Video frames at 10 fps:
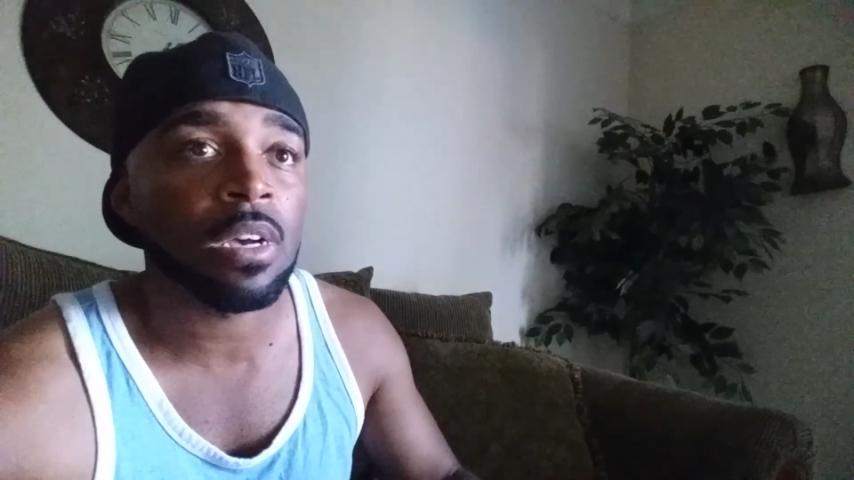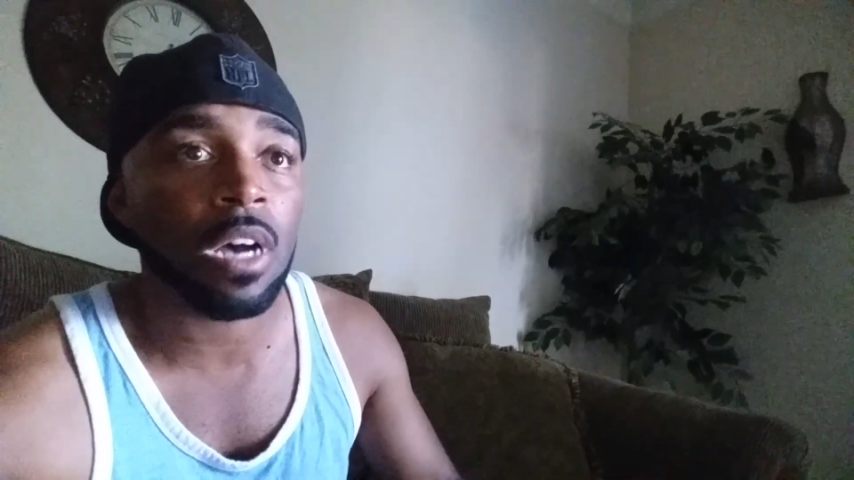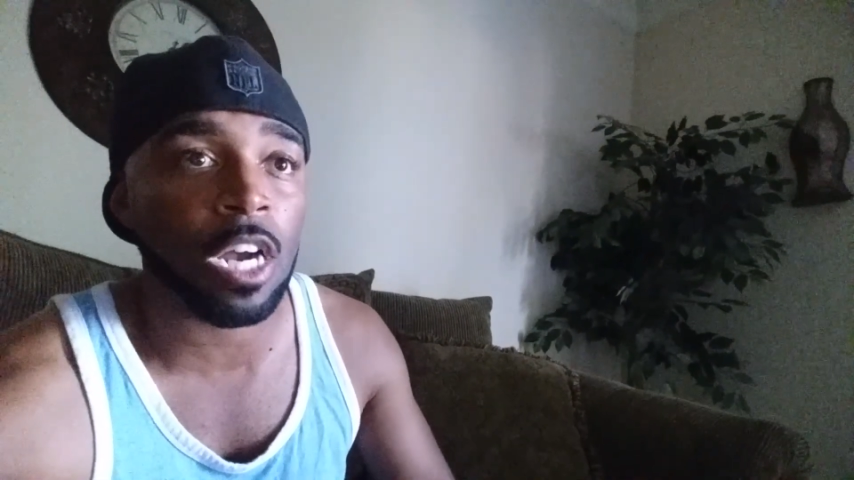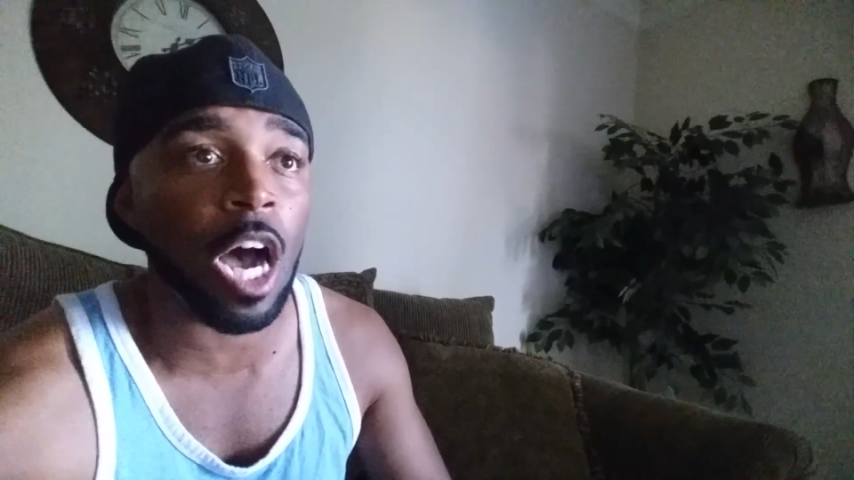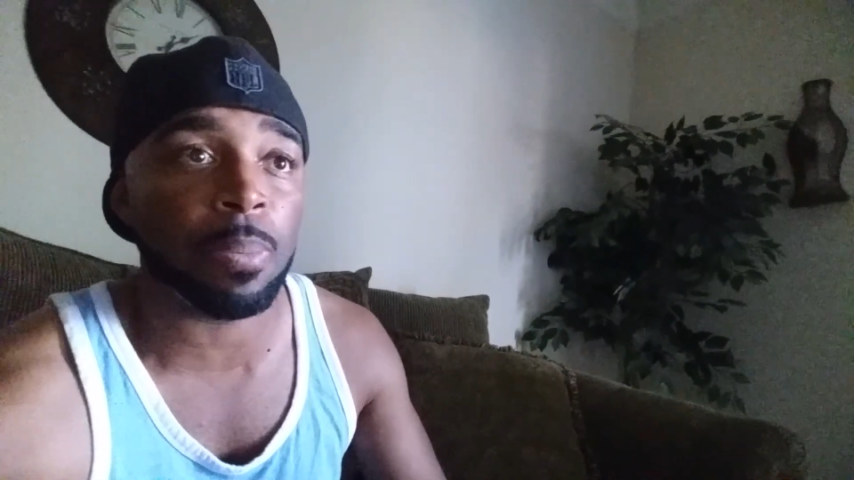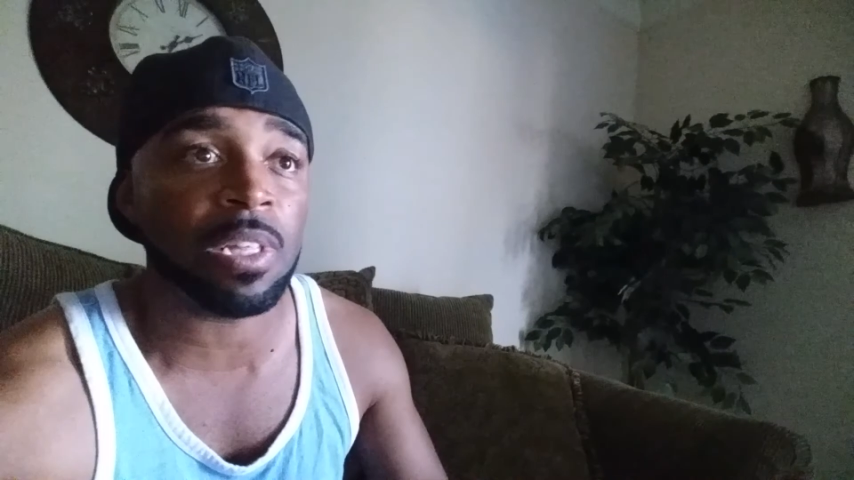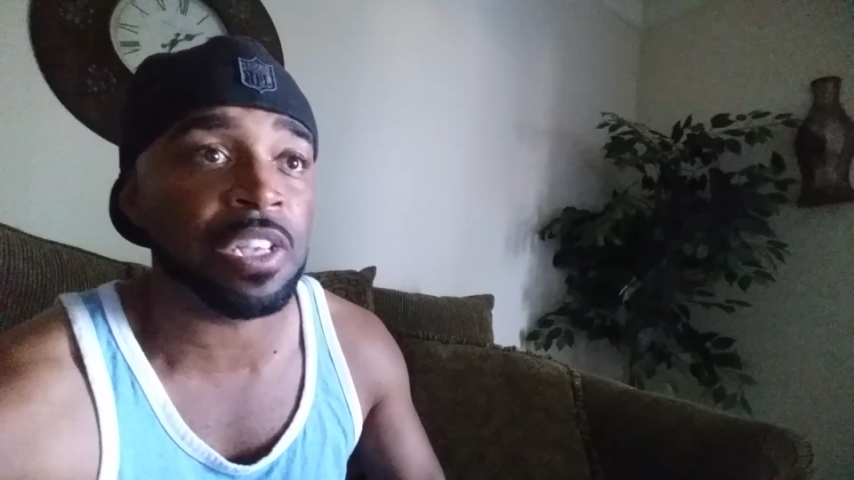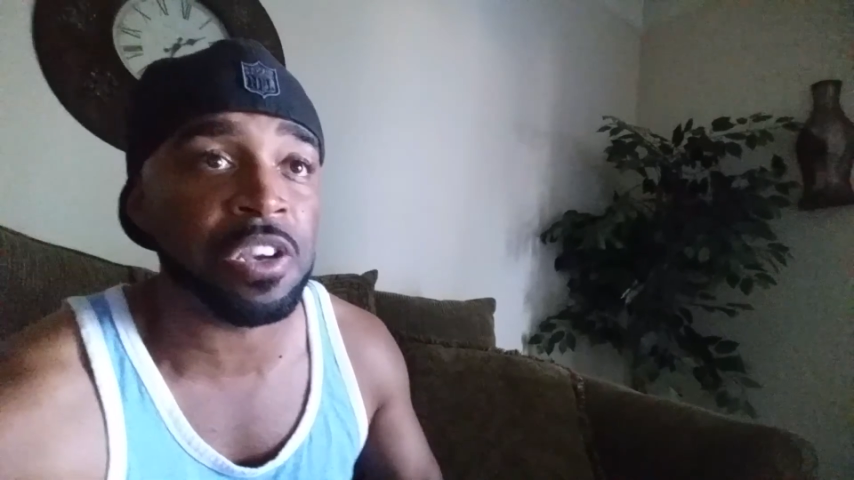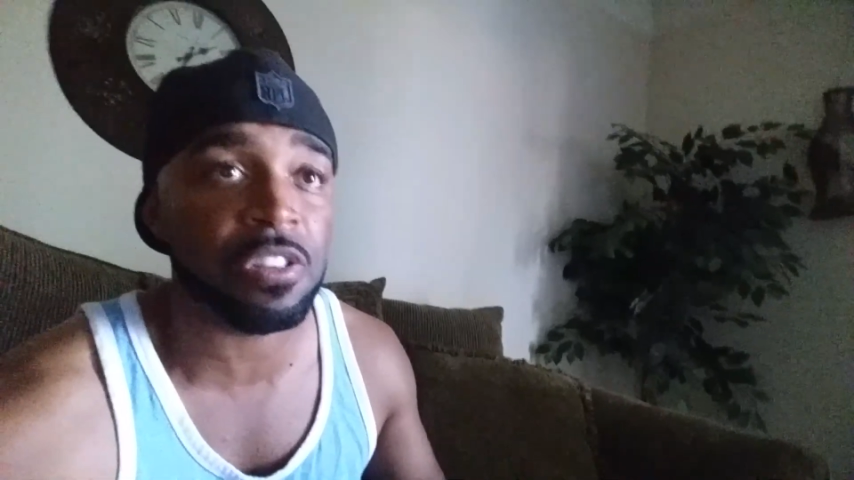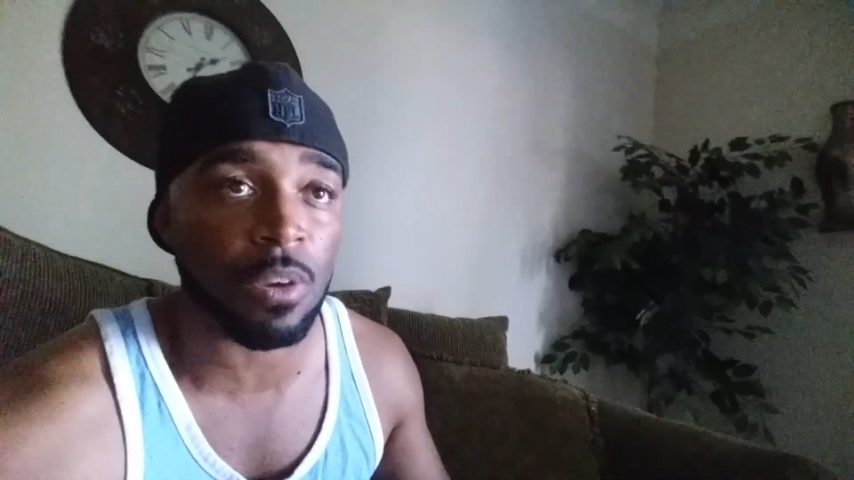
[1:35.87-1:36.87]
a couple of
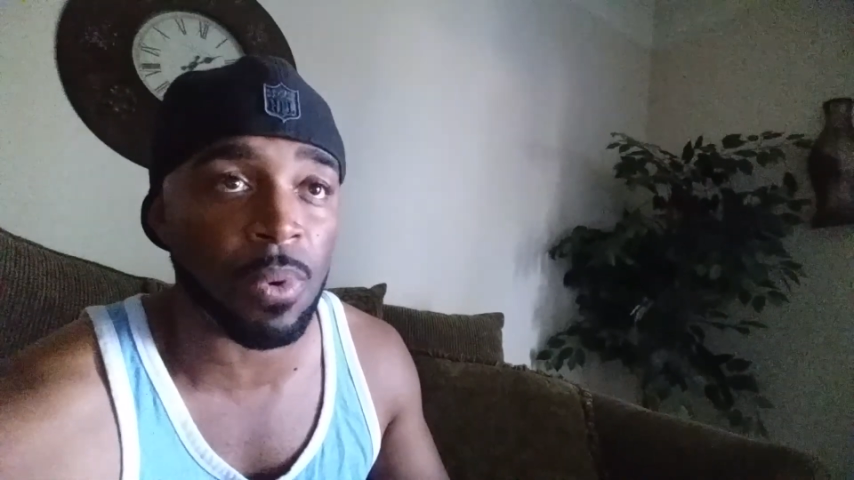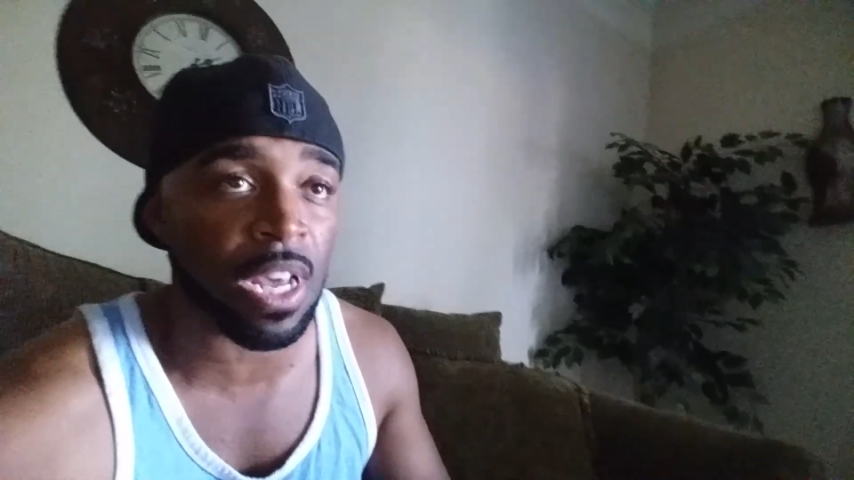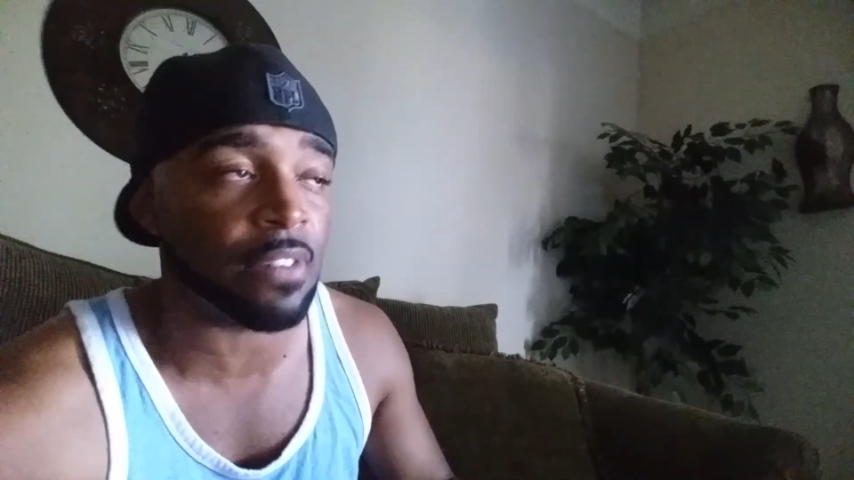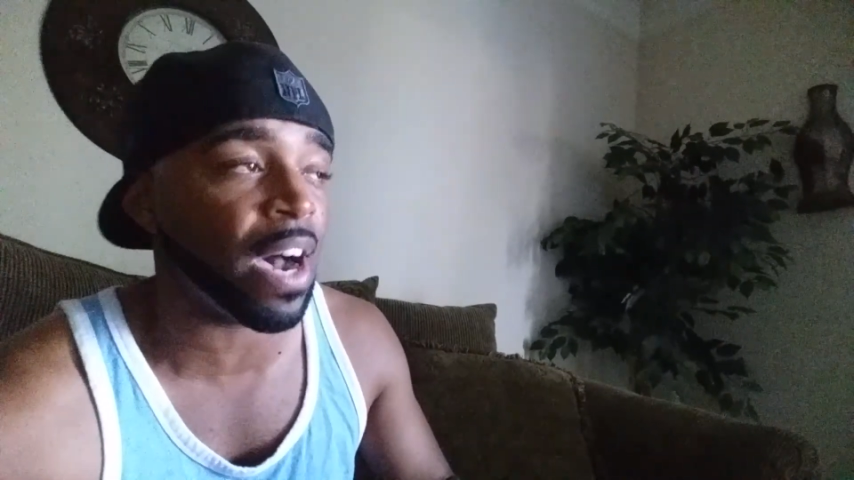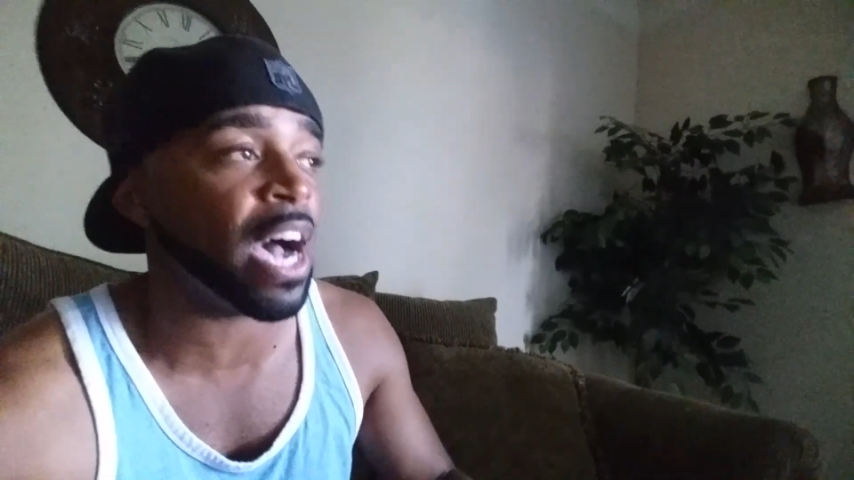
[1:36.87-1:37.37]
years or whatever,